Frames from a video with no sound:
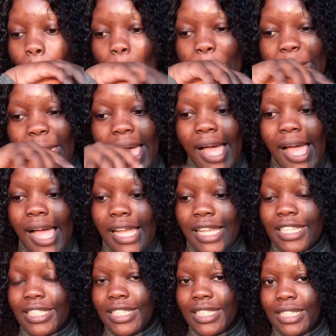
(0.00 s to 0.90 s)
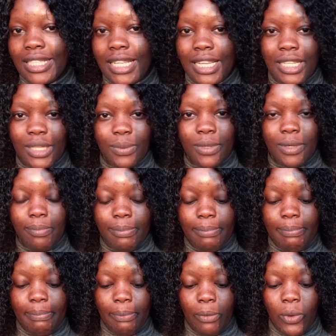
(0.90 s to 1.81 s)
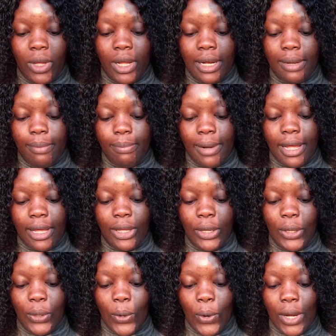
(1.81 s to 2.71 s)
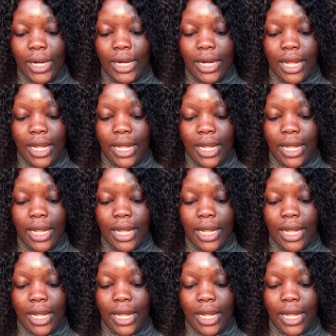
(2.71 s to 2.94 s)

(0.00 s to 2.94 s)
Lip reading: but I just want to quickly plug you on